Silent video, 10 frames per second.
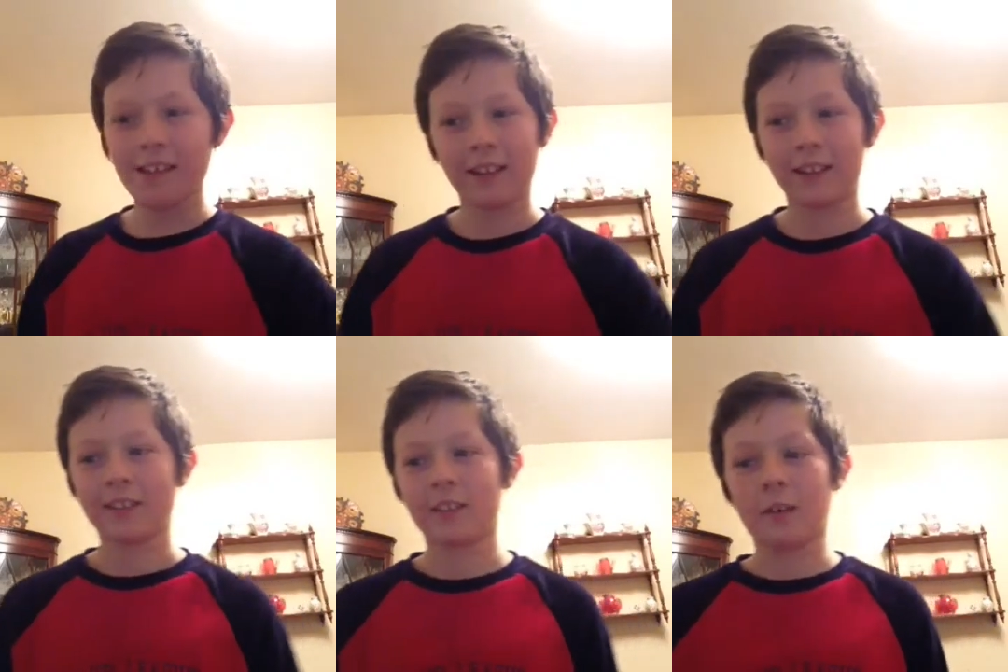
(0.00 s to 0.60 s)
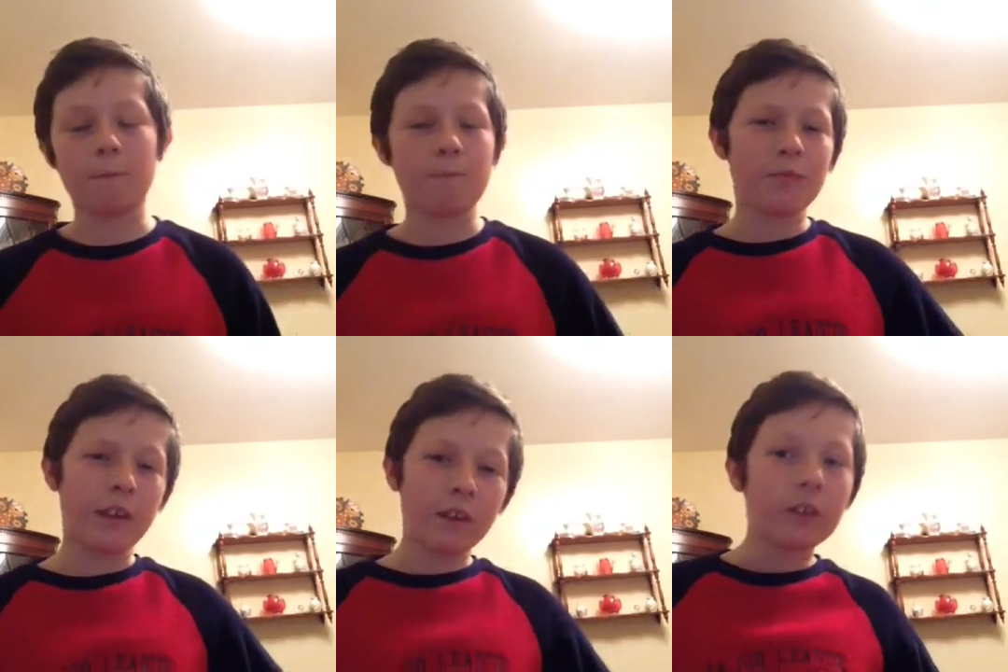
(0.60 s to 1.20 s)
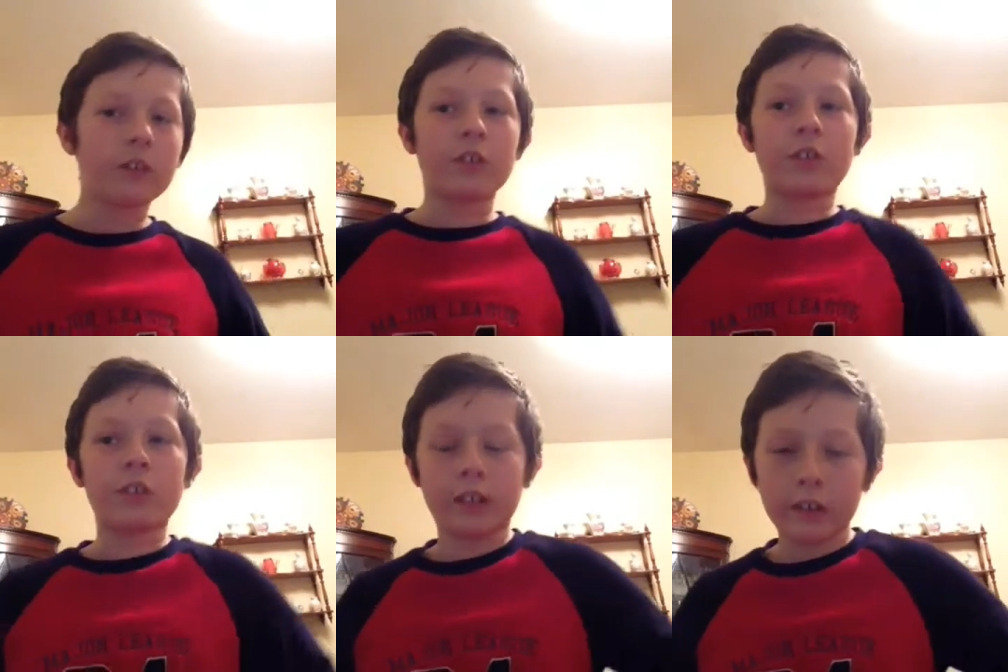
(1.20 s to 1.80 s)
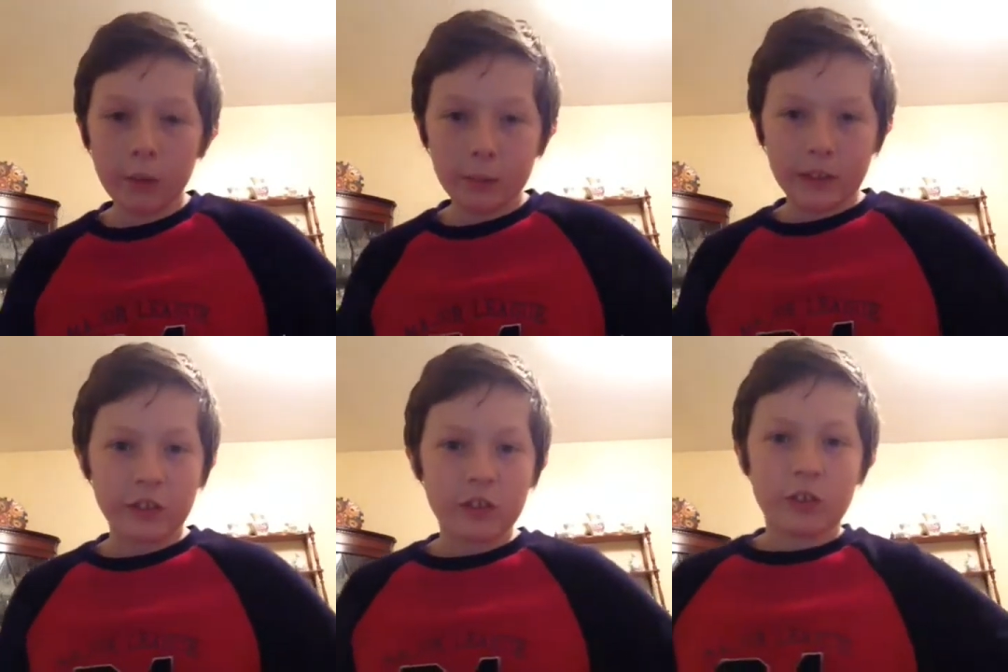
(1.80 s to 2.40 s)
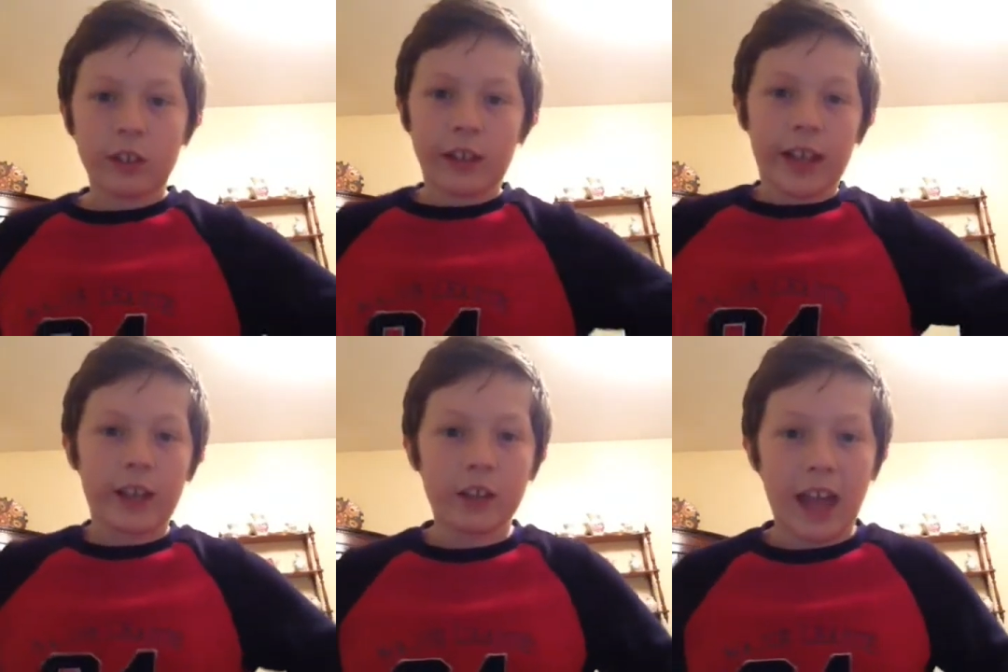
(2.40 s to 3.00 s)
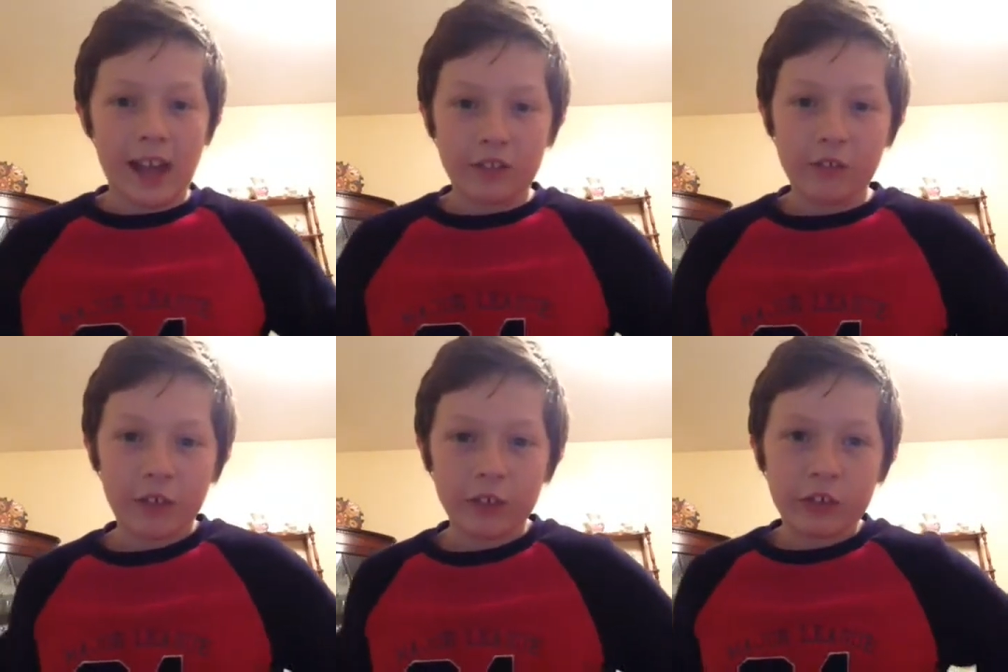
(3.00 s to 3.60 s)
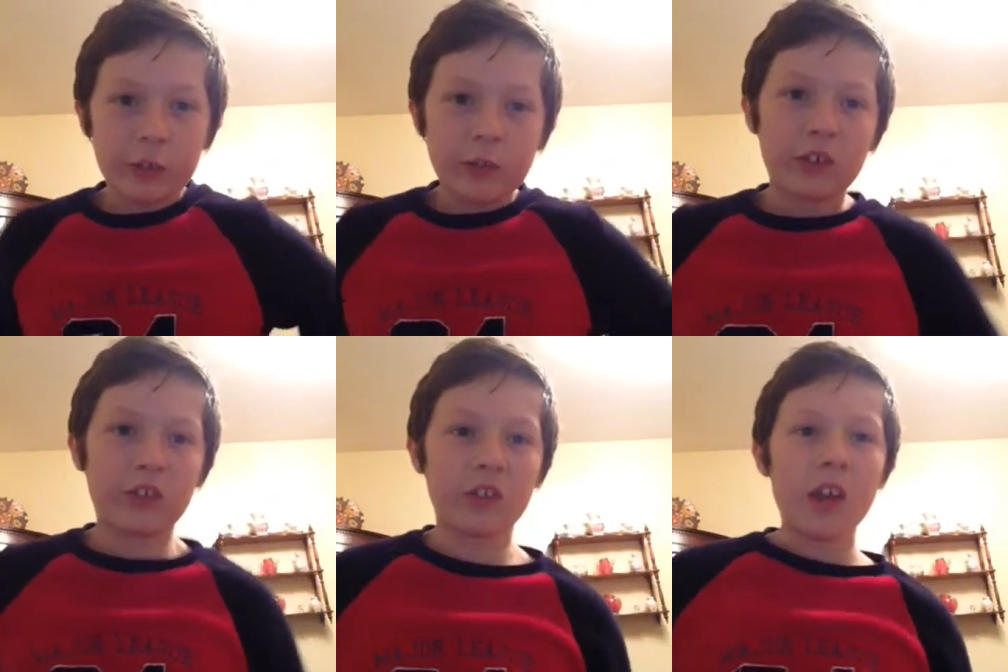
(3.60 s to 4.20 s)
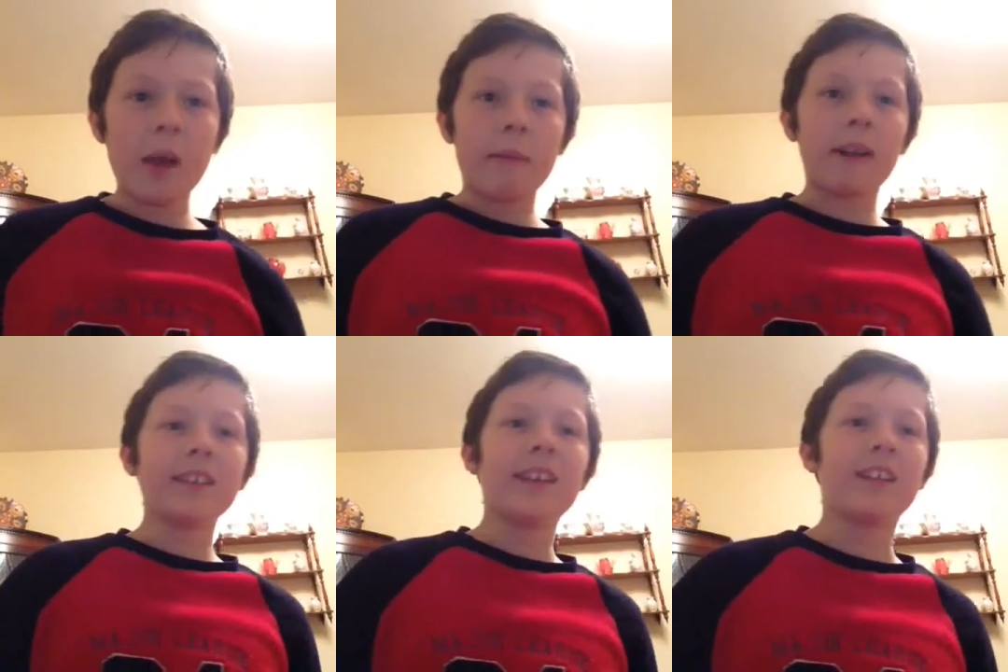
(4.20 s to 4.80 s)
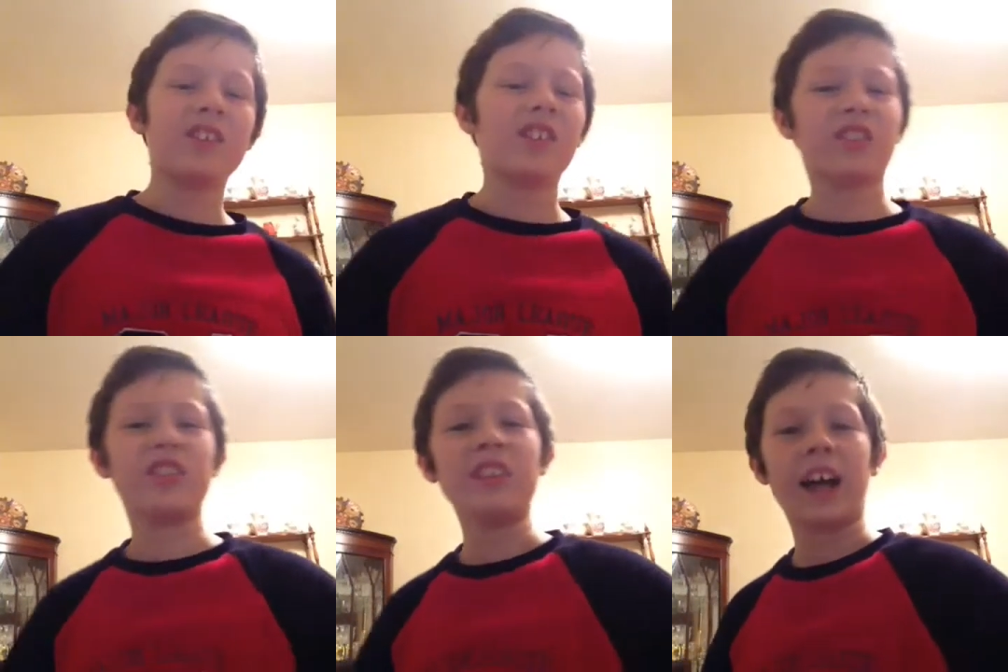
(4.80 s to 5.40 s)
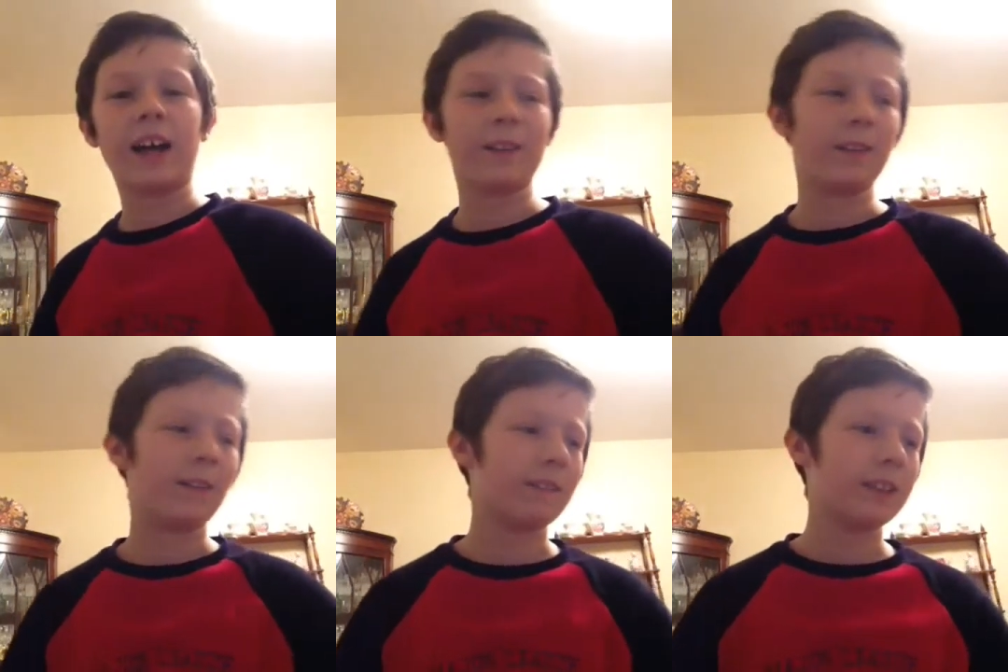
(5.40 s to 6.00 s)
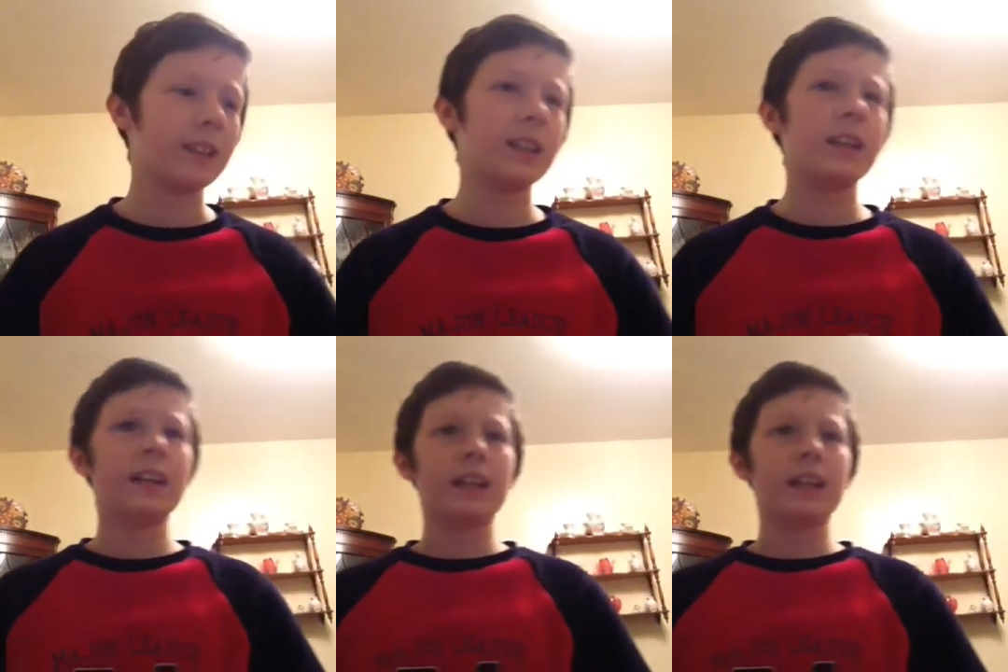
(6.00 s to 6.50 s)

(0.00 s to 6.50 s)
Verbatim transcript: Right, so there are you there are ways to do like action figure stock but I tend to not do that a lot, really.